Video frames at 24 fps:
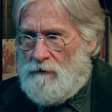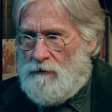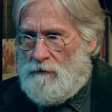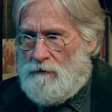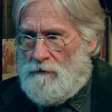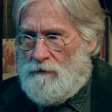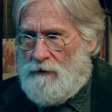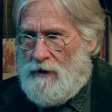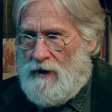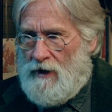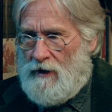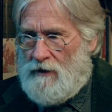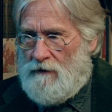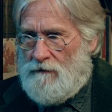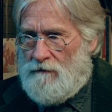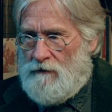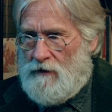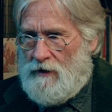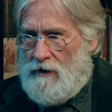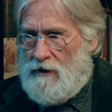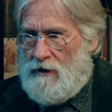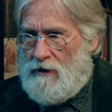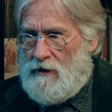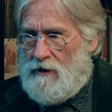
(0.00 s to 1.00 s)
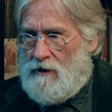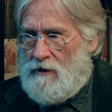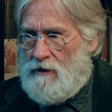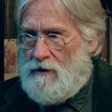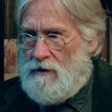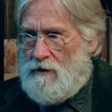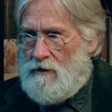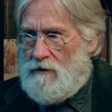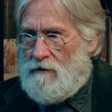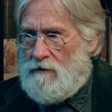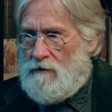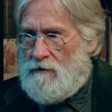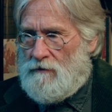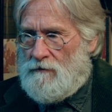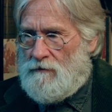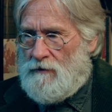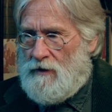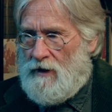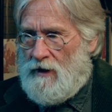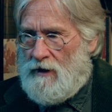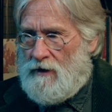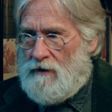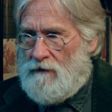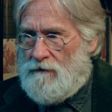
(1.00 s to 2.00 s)
back of leg here,
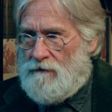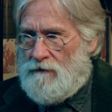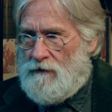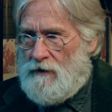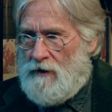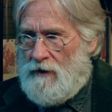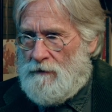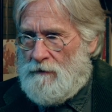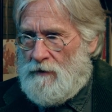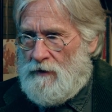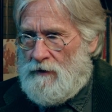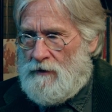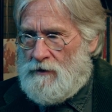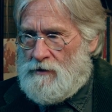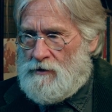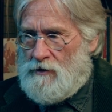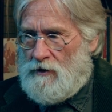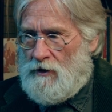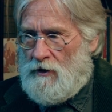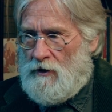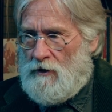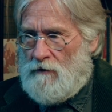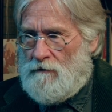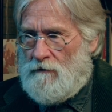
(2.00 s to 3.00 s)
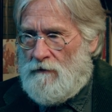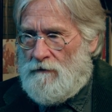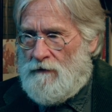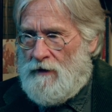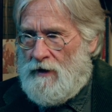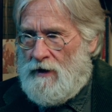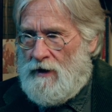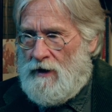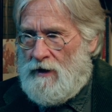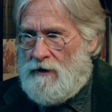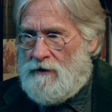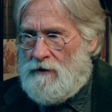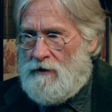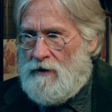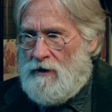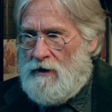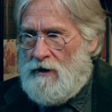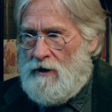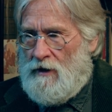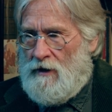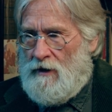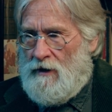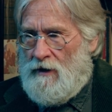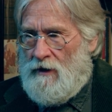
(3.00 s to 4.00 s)
back of this curve of hand.
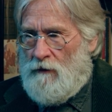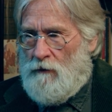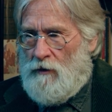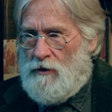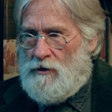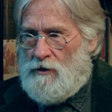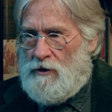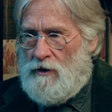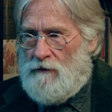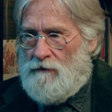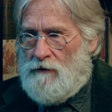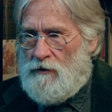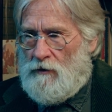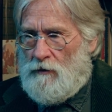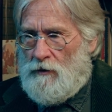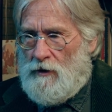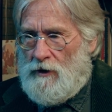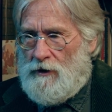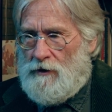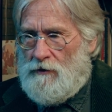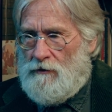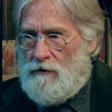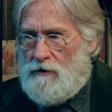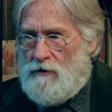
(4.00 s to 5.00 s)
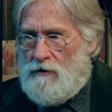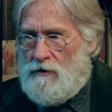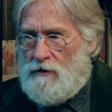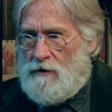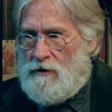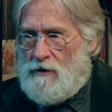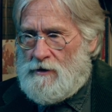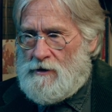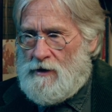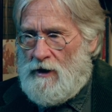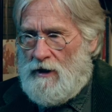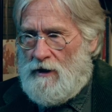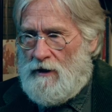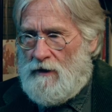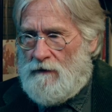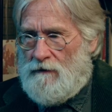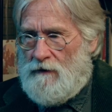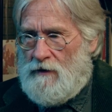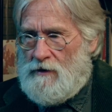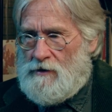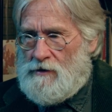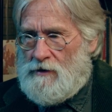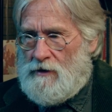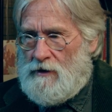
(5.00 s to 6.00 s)
And what if you're really doing good designing,
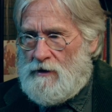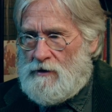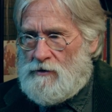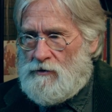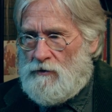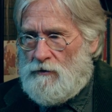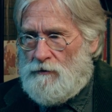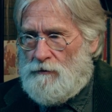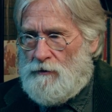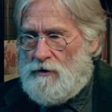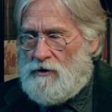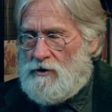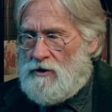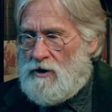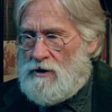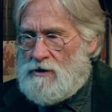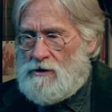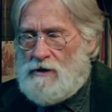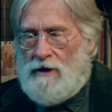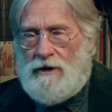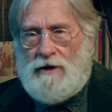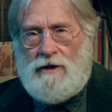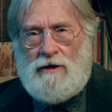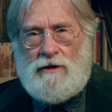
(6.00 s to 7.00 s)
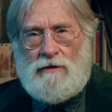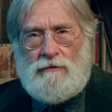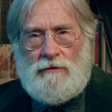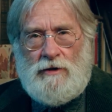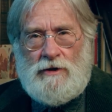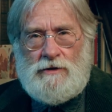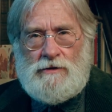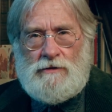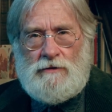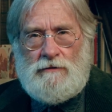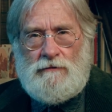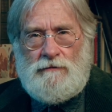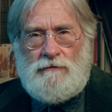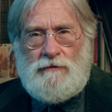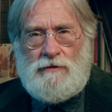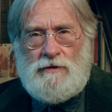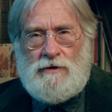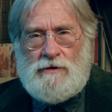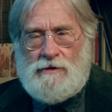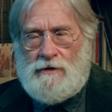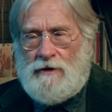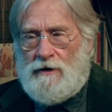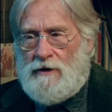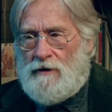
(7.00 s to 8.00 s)
these things will be just like in the rest of
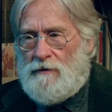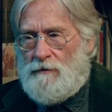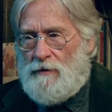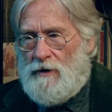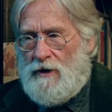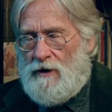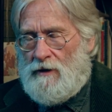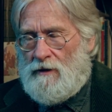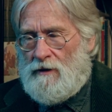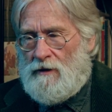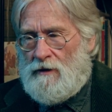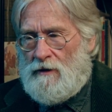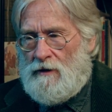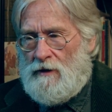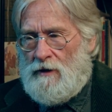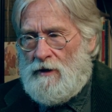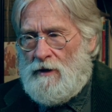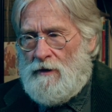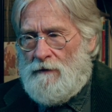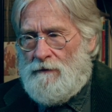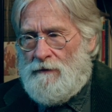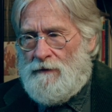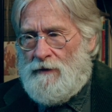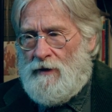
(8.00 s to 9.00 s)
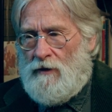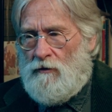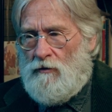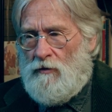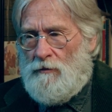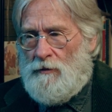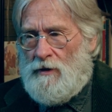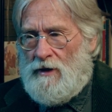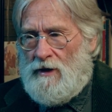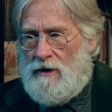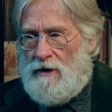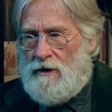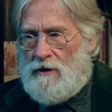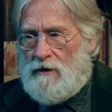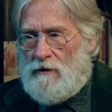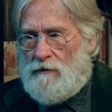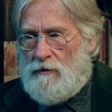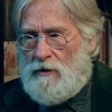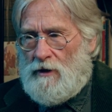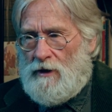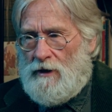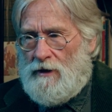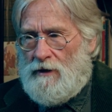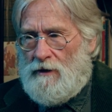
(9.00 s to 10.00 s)
design and painting. They will be
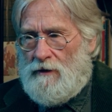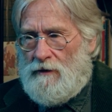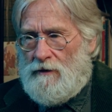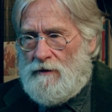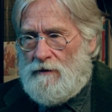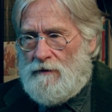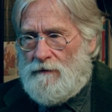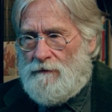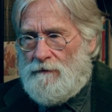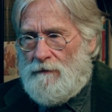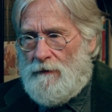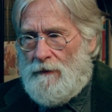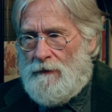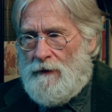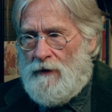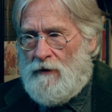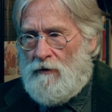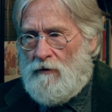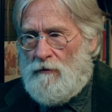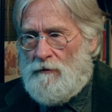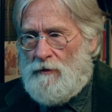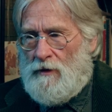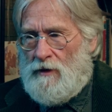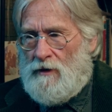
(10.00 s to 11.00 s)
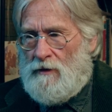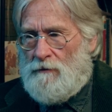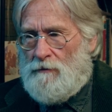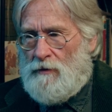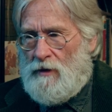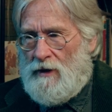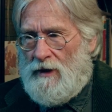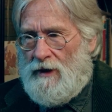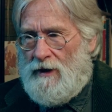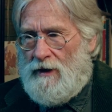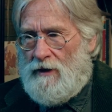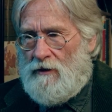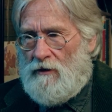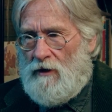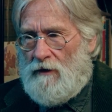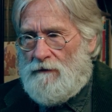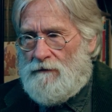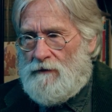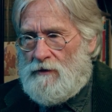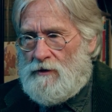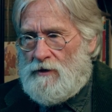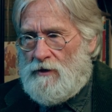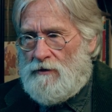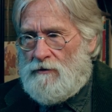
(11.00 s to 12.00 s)
interrelated. They will be playing
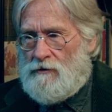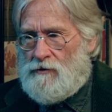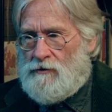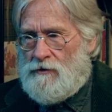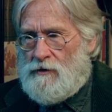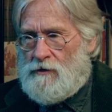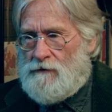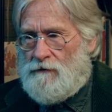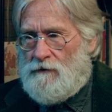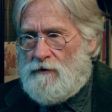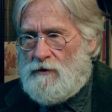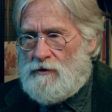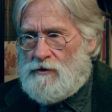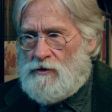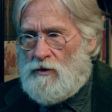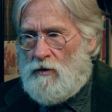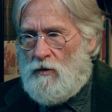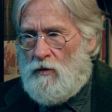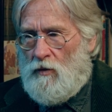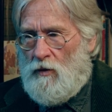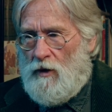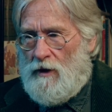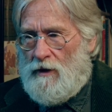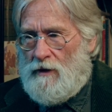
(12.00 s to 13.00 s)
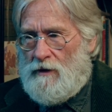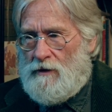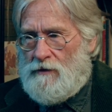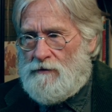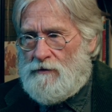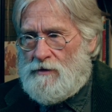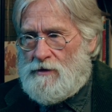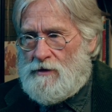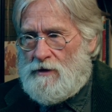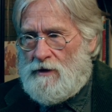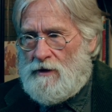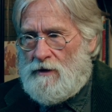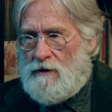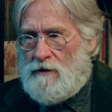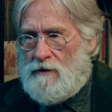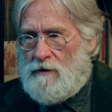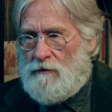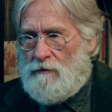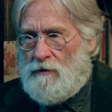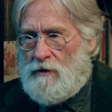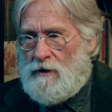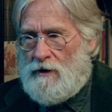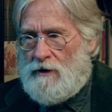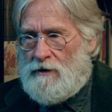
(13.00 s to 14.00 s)
off each other. So this feels quite interesting
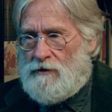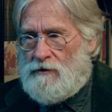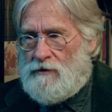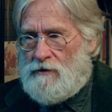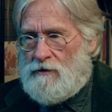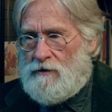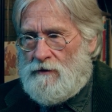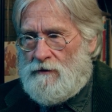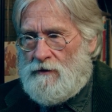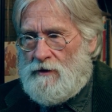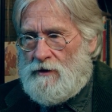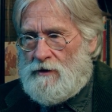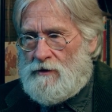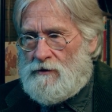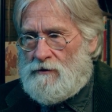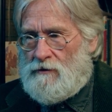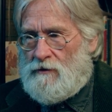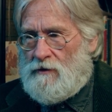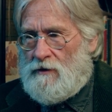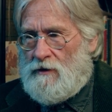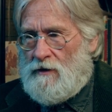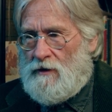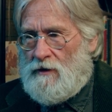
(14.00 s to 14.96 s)
in relation to this